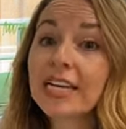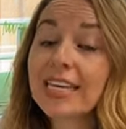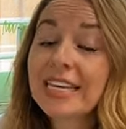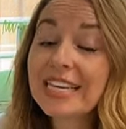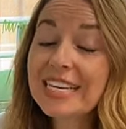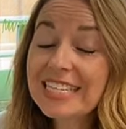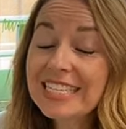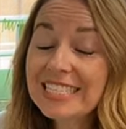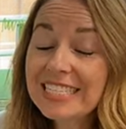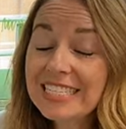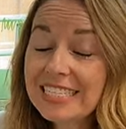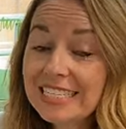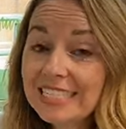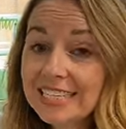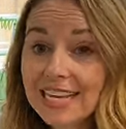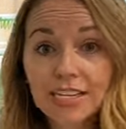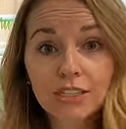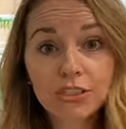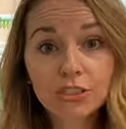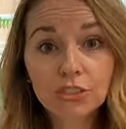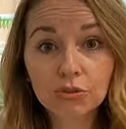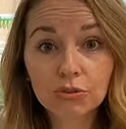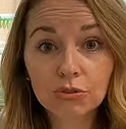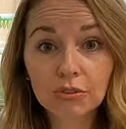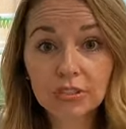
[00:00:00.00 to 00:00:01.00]

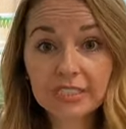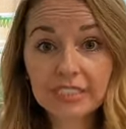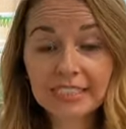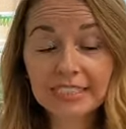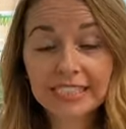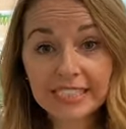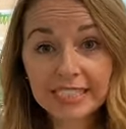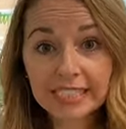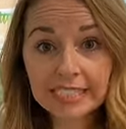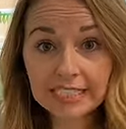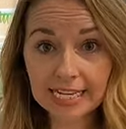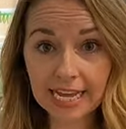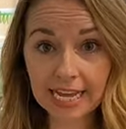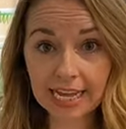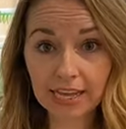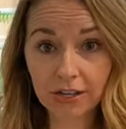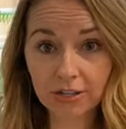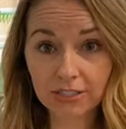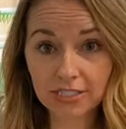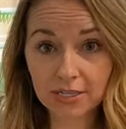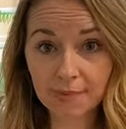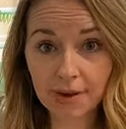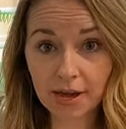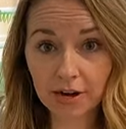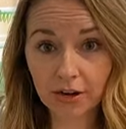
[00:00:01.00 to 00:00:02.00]
essential
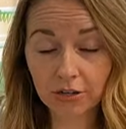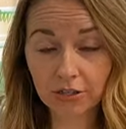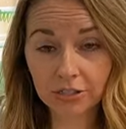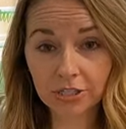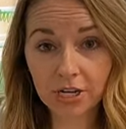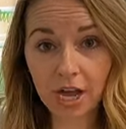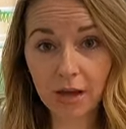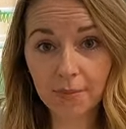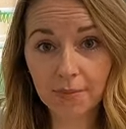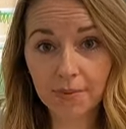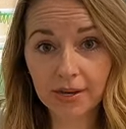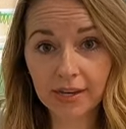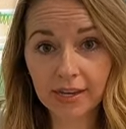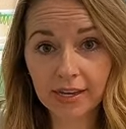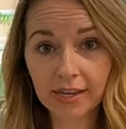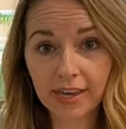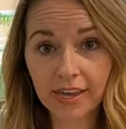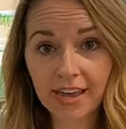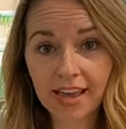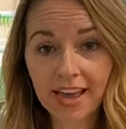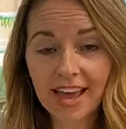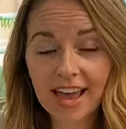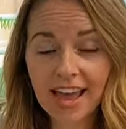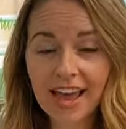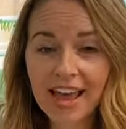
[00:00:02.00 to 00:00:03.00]
details about our topic,
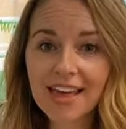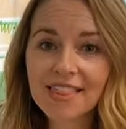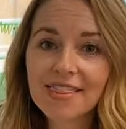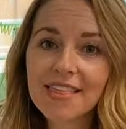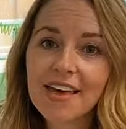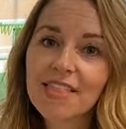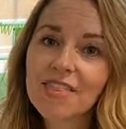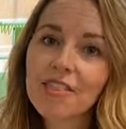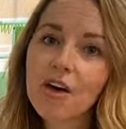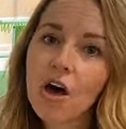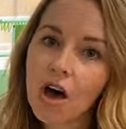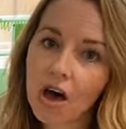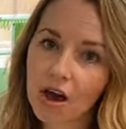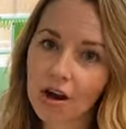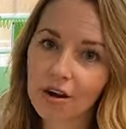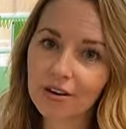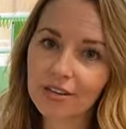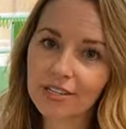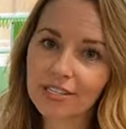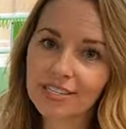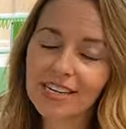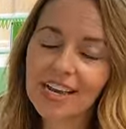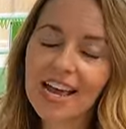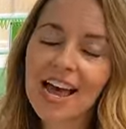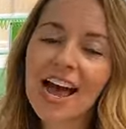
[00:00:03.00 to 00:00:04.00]
and then the
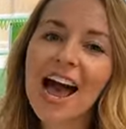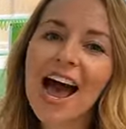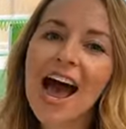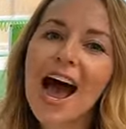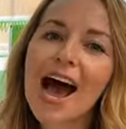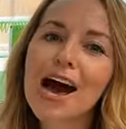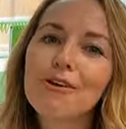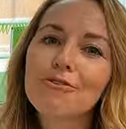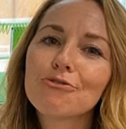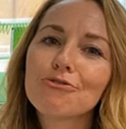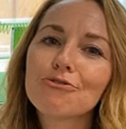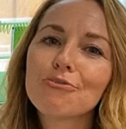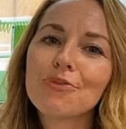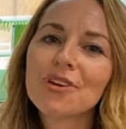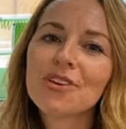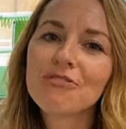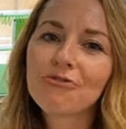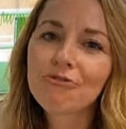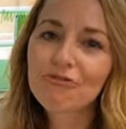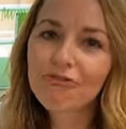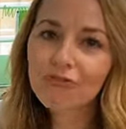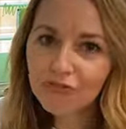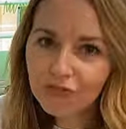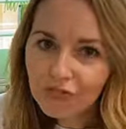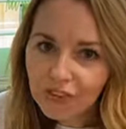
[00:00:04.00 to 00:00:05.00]
heart. How do we
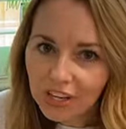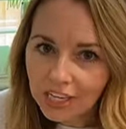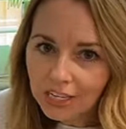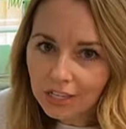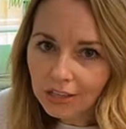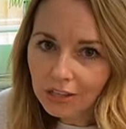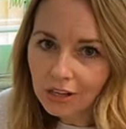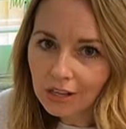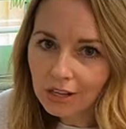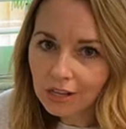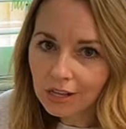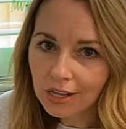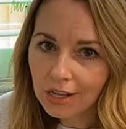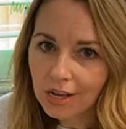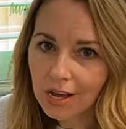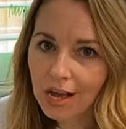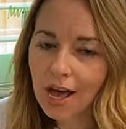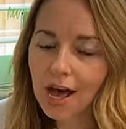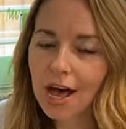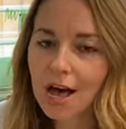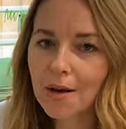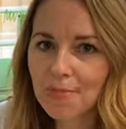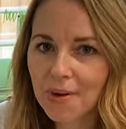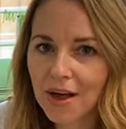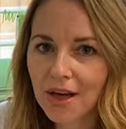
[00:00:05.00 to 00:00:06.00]
feel
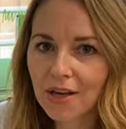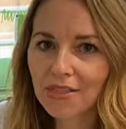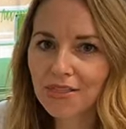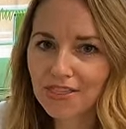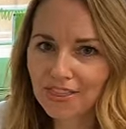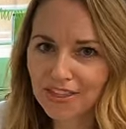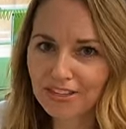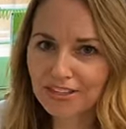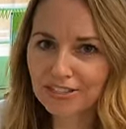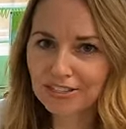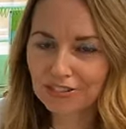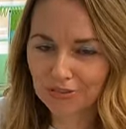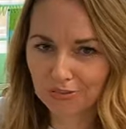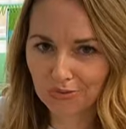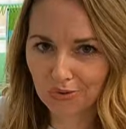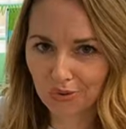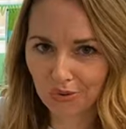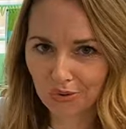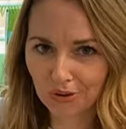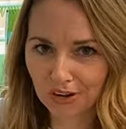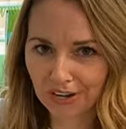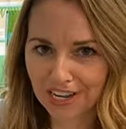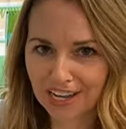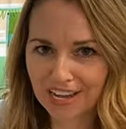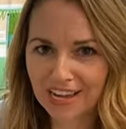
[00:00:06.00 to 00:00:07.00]
about this
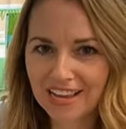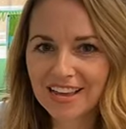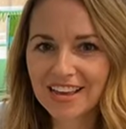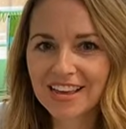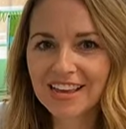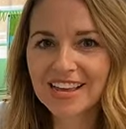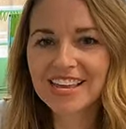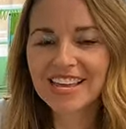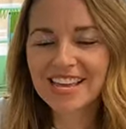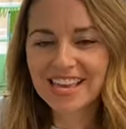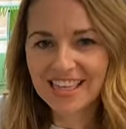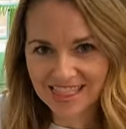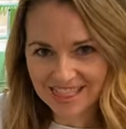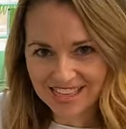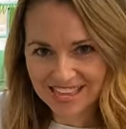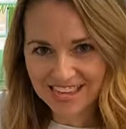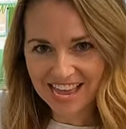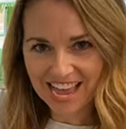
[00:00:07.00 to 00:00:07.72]
story in the